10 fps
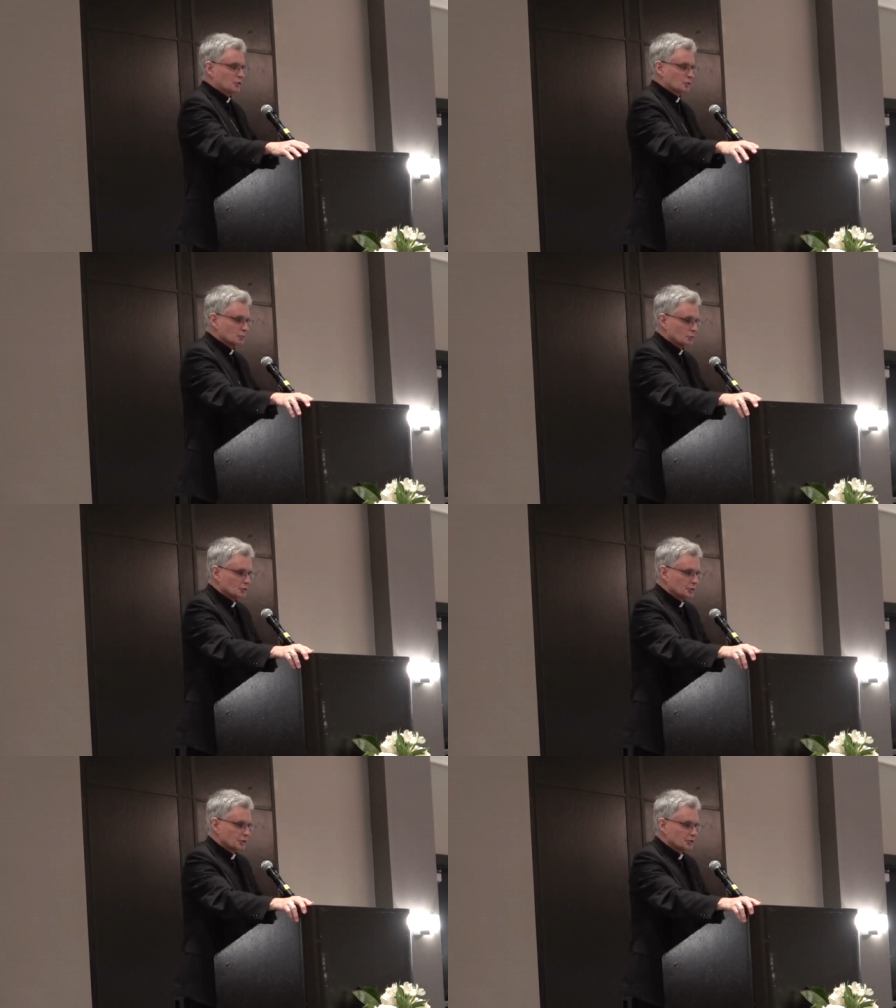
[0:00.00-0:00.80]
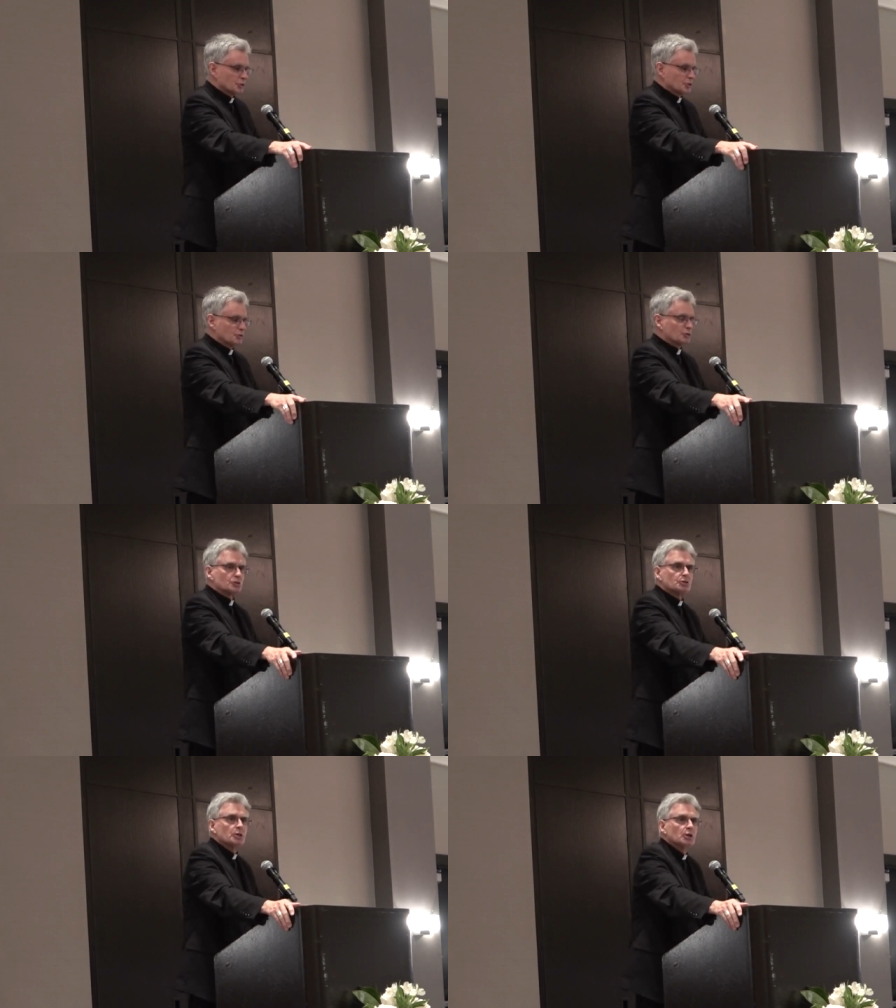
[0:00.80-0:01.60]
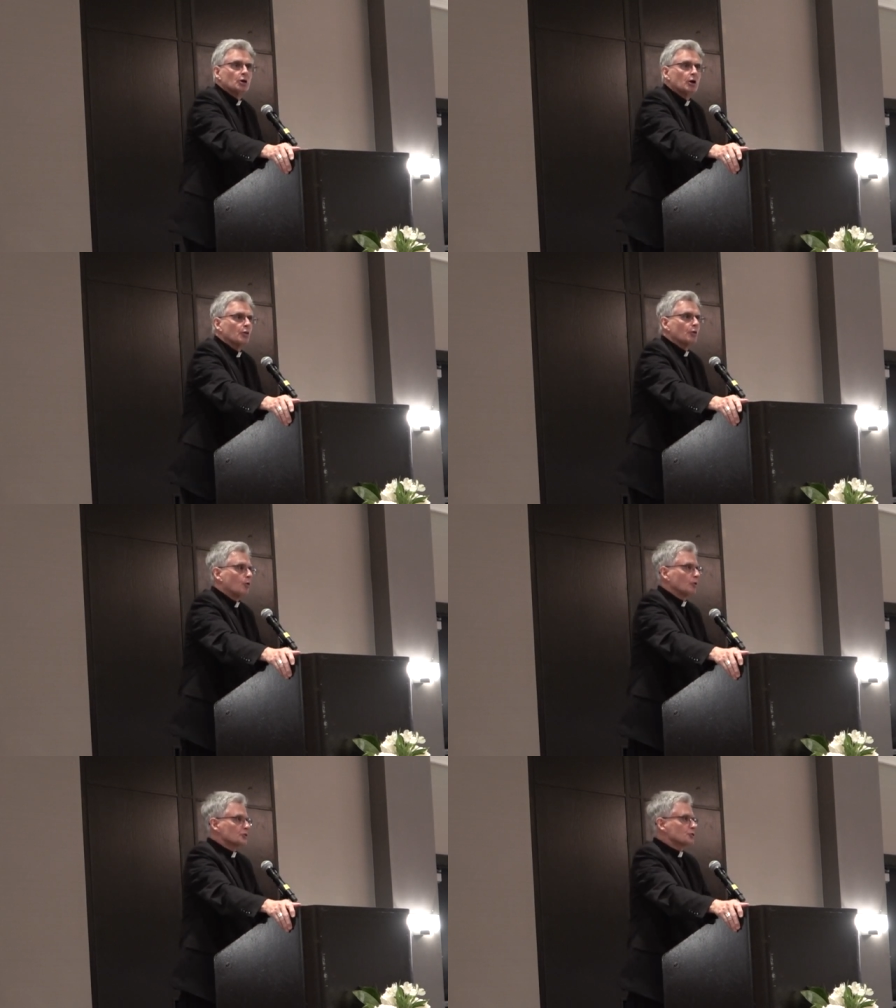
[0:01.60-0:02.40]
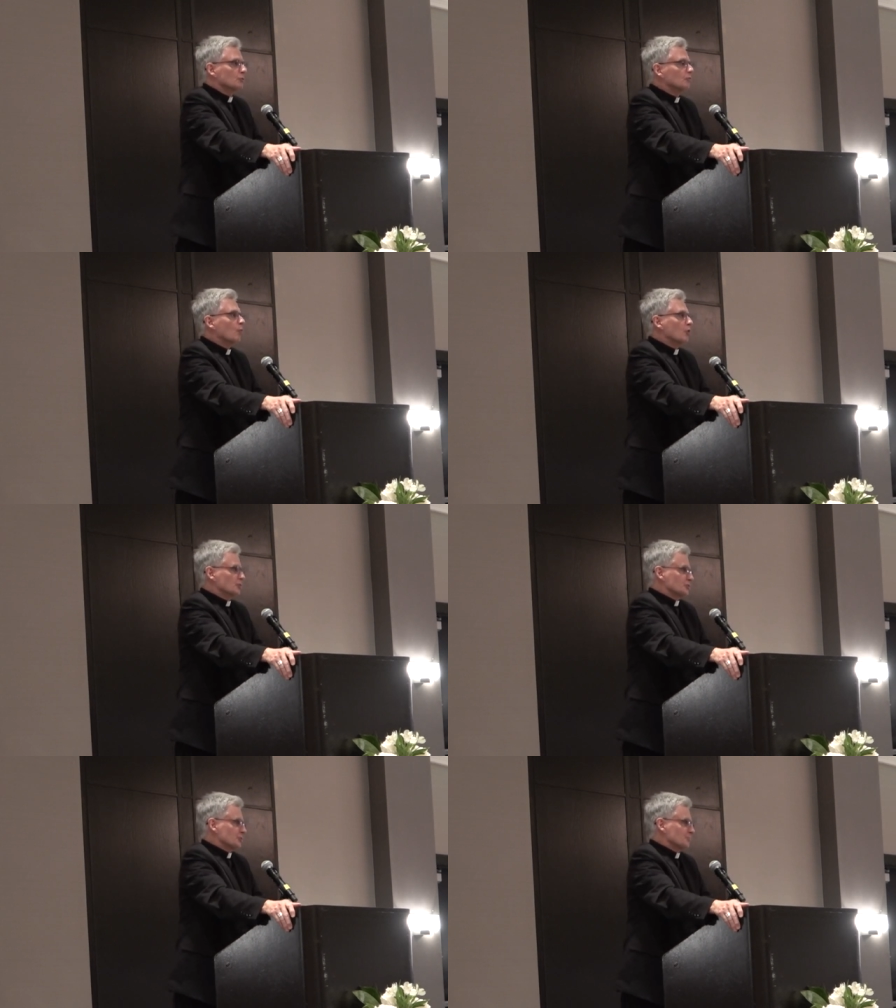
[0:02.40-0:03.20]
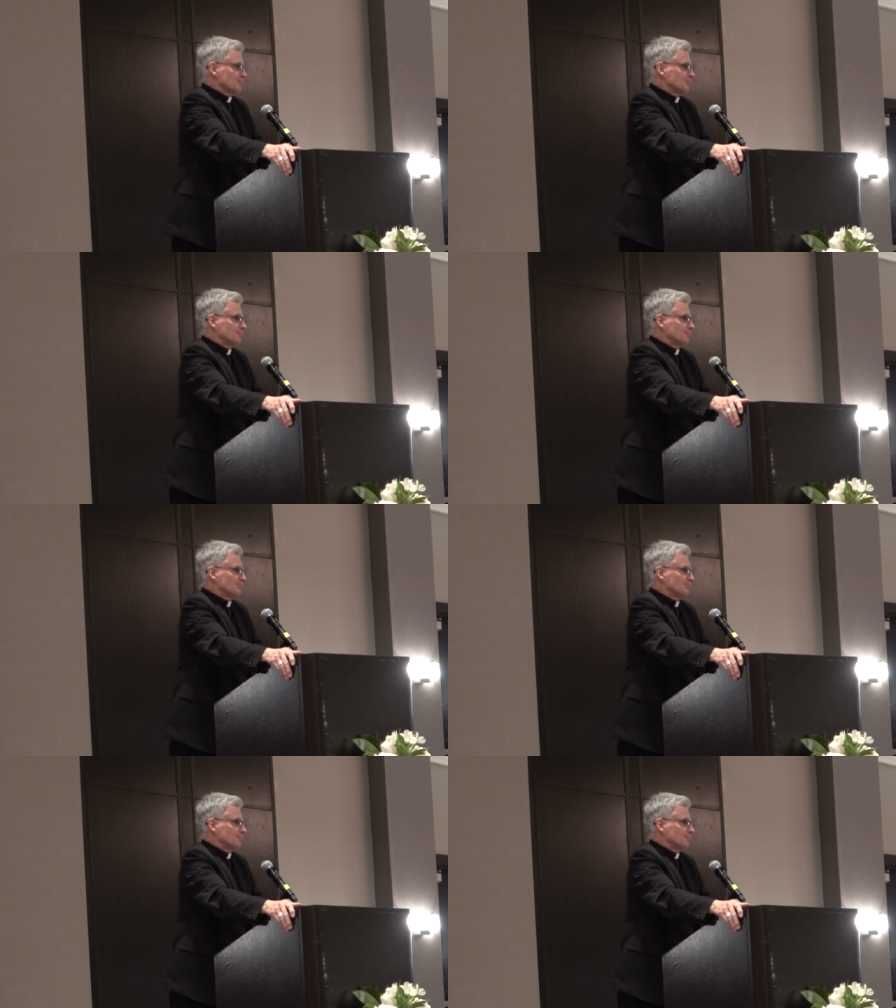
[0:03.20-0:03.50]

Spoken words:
schools and institutions on the whole issue of wokeism.